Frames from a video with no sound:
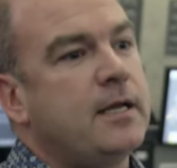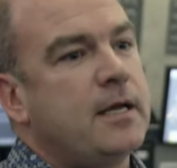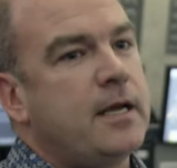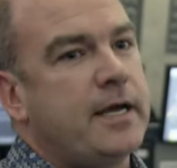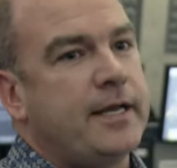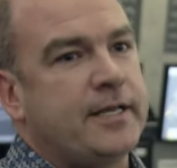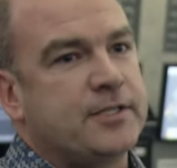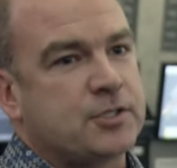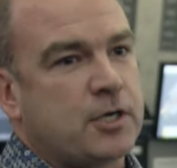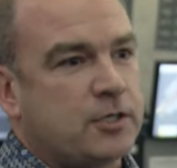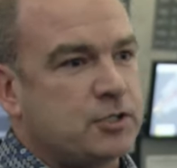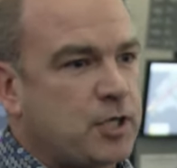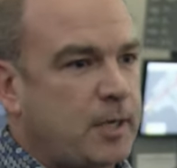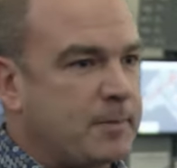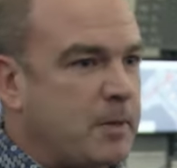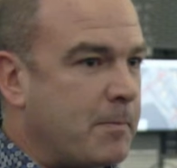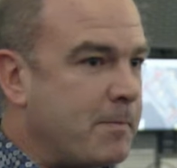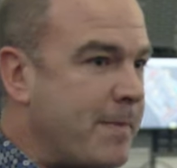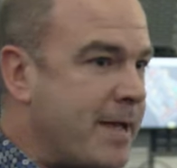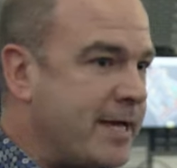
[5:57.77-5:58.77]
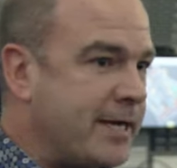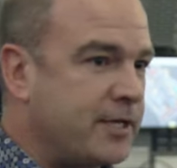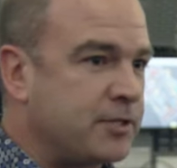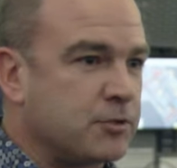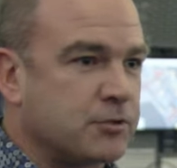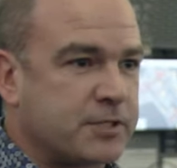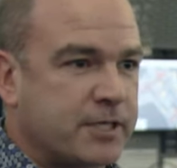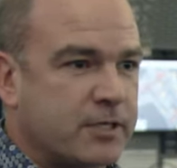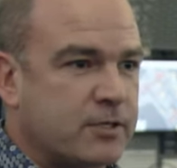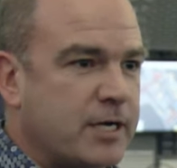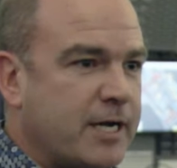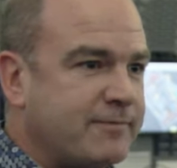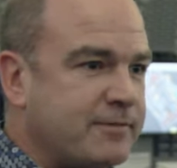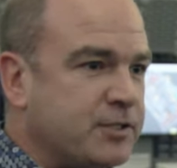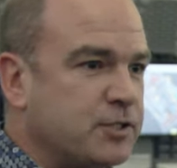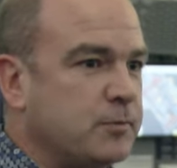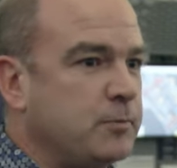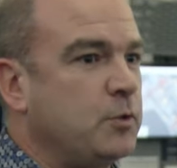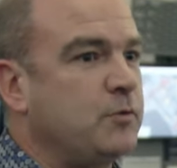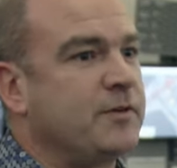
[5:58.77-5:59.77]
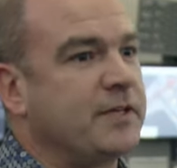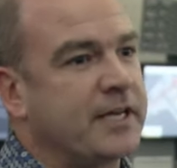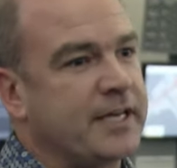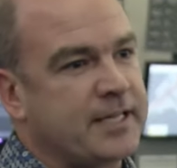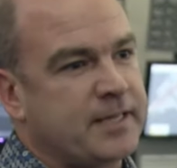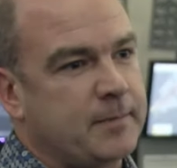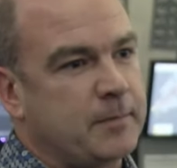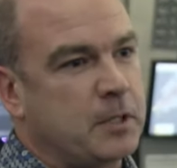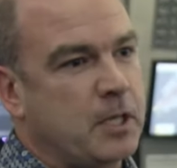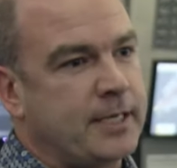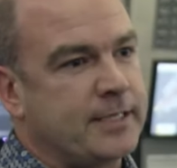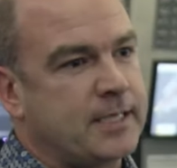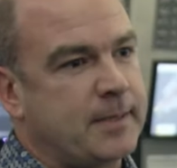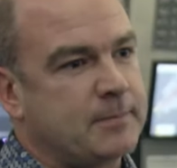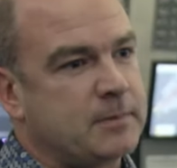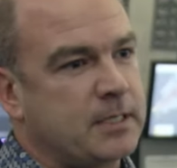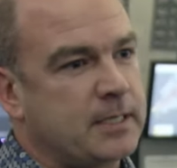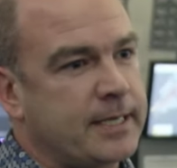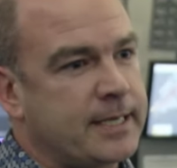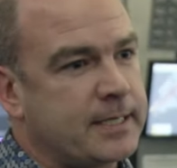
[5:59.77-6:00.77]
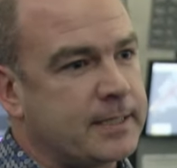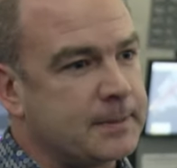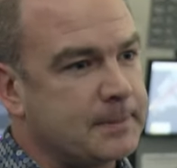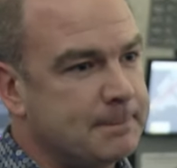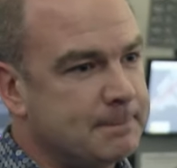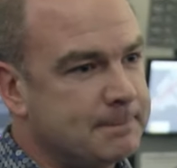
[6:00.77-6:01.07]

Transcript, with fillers: and it's our job to manage those aircraft as they're moving and get them lined up to land.